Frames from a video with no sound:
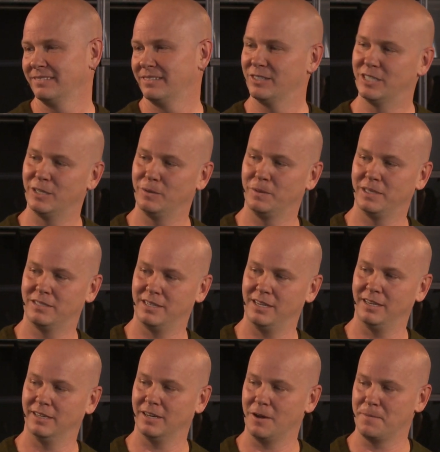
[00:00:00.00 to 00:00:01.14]
You see, we
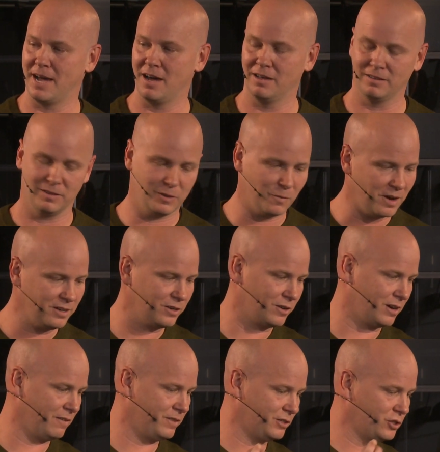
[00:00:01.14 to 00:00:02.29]
sing about the wonder
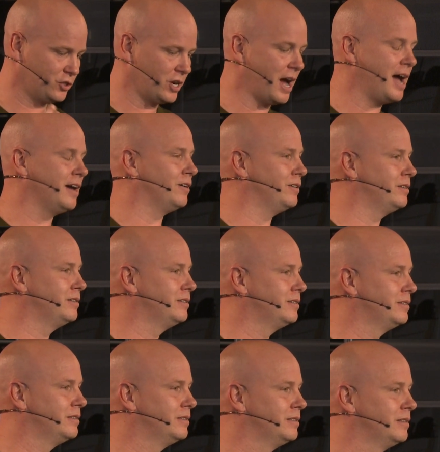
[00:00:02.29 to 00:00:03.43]
of this child.
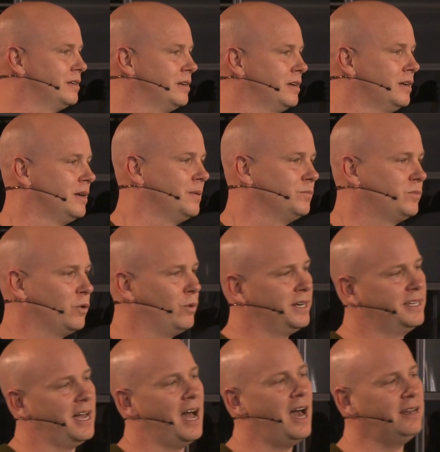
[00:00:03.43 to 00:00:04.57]
But what
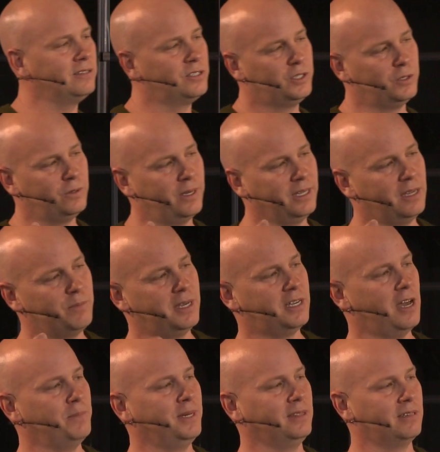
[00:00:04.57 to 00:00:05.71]
God is doing in
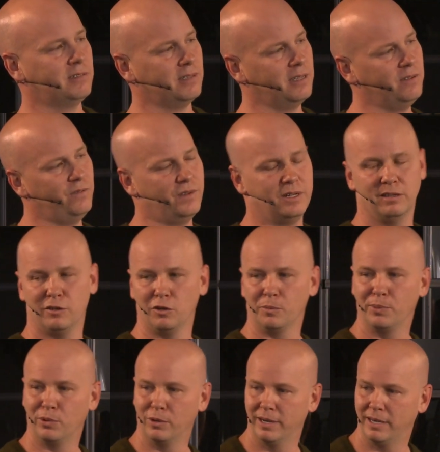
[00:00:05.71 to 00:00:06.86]
becoming this infant little
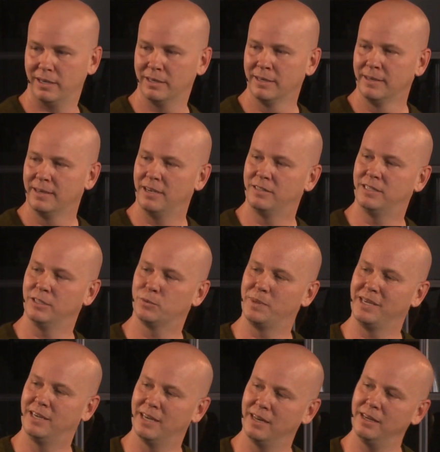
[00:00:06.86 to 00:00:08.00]
boy is he's
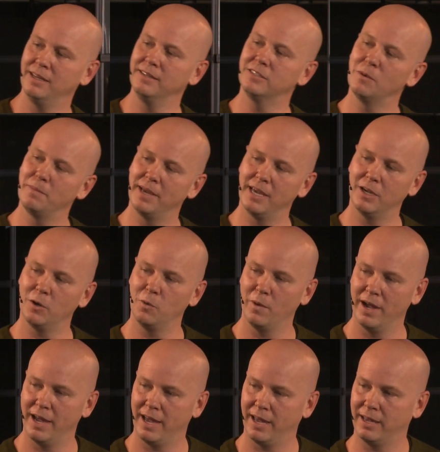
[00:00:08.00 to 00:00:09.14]
beginning to make a
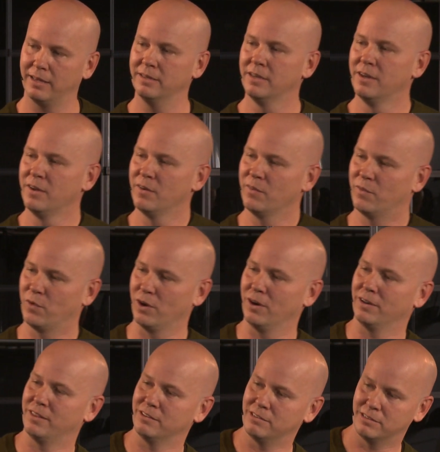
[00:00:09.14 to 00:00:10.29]
way
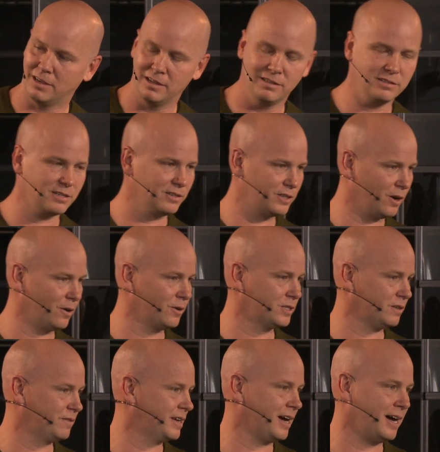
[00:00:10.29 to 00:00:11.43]
for the sons and daughters
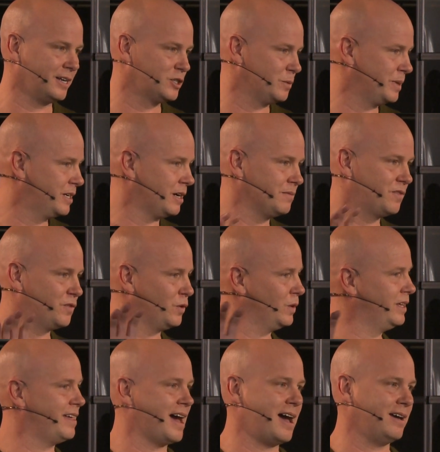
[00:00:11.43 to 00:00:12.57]
of God to become fully
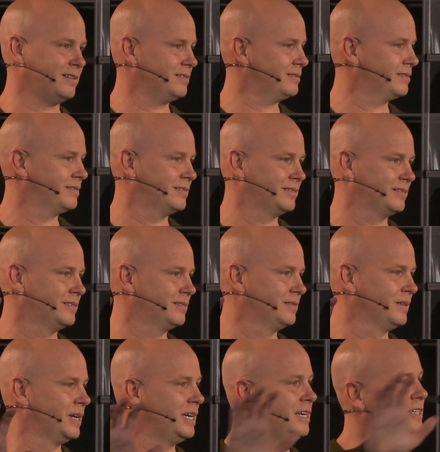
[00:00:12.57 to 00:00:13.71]
that.
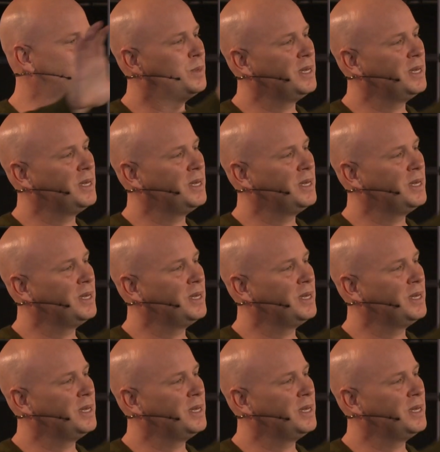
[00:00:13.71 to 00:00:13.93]
He's